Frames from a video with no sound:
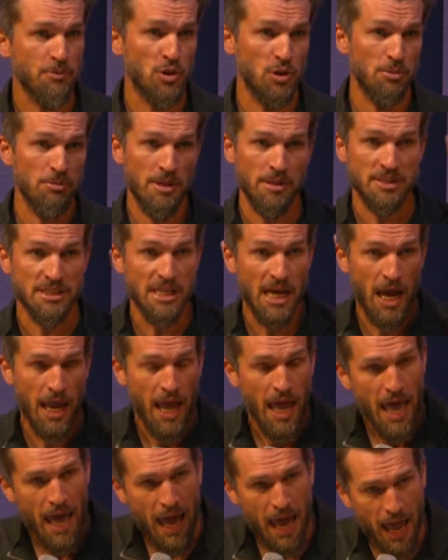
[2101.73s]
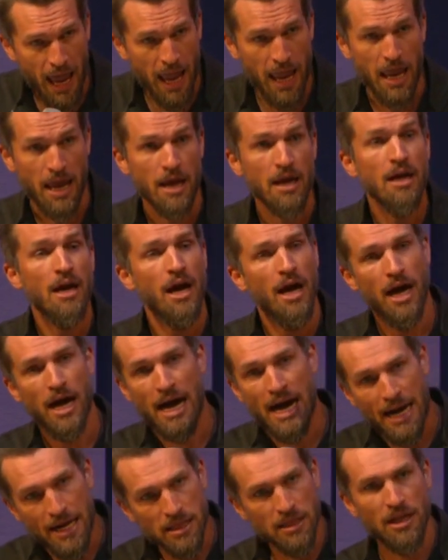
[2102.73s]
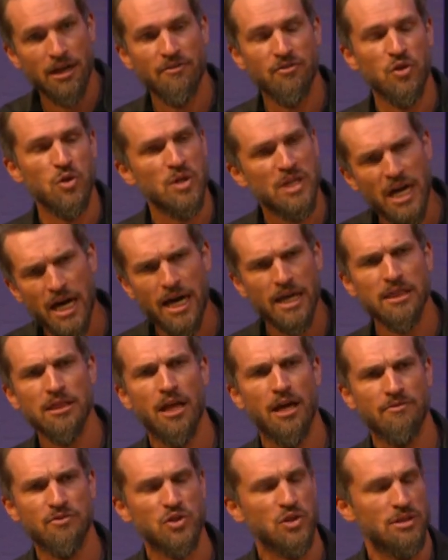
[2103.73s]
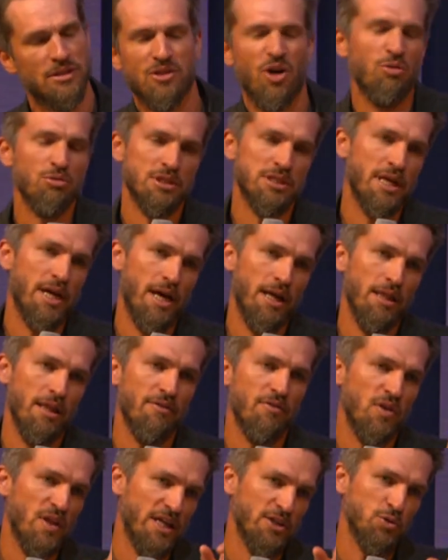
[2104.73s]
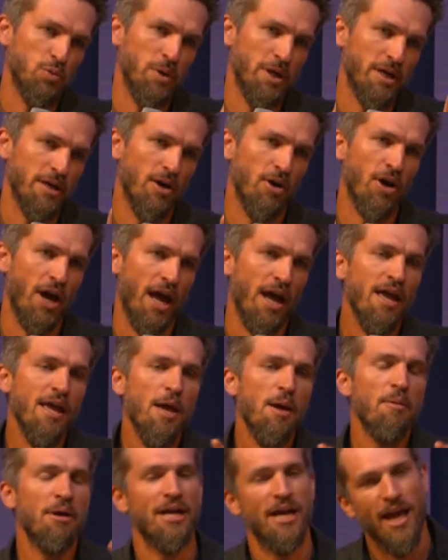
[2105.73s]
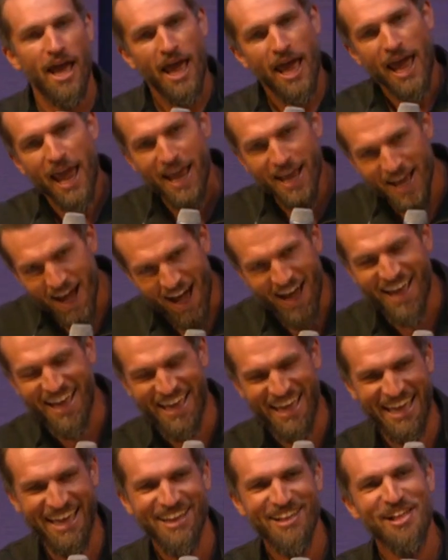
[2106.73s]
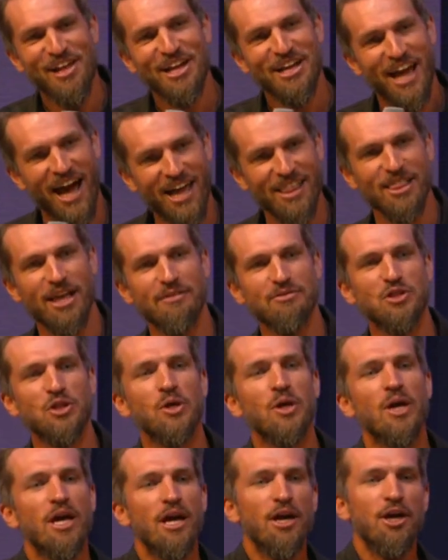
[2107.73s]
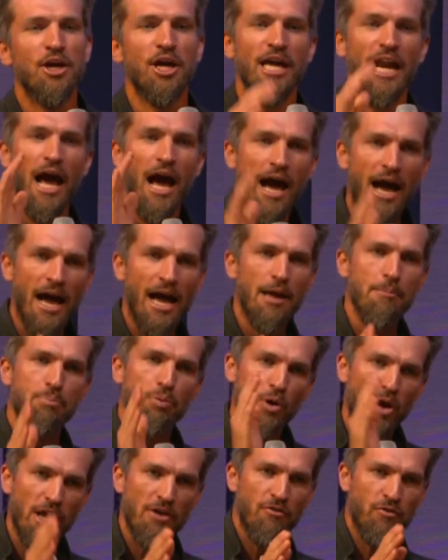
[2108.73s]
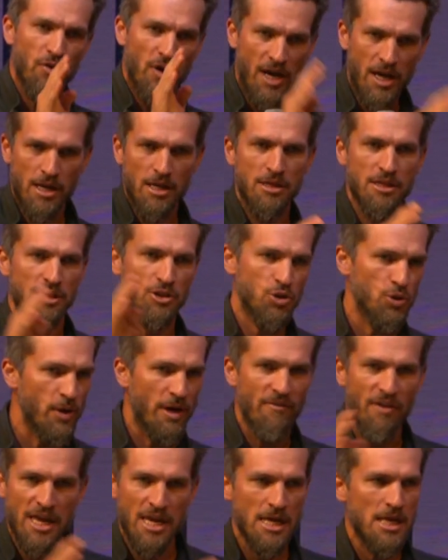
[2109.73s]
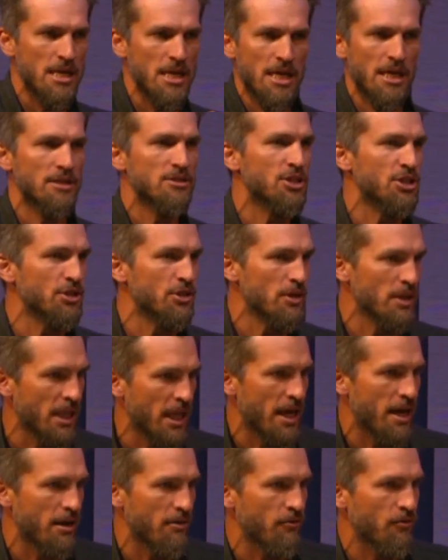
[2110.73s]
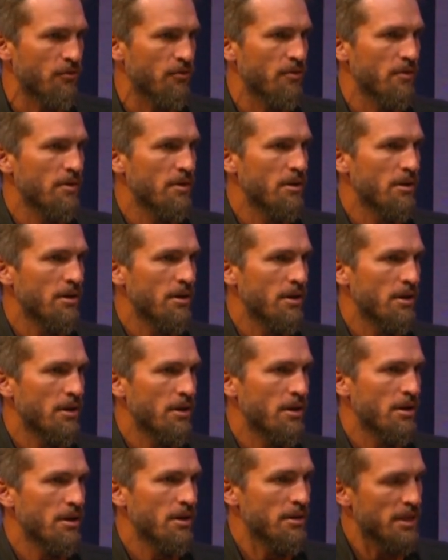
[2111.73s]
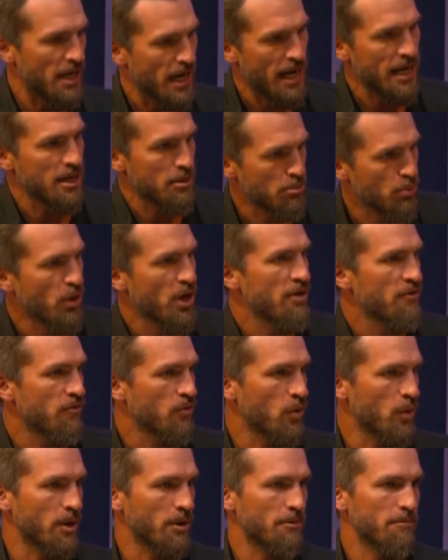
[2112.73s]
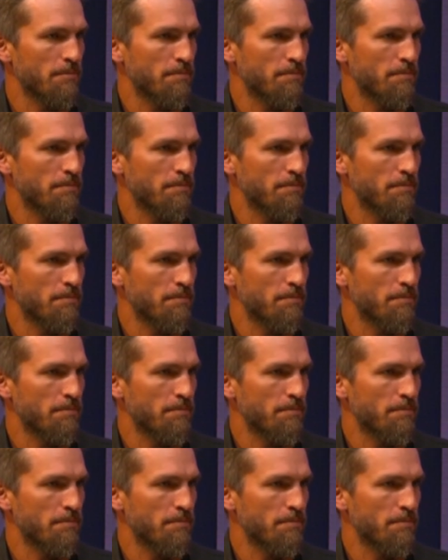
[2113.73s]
to them and say, hey, I love you. God loves you. Don't say I love you. That's weird. Okay. Hey, God loves you. Can I pray for anything? Do you have any needs in your life that I can pray for?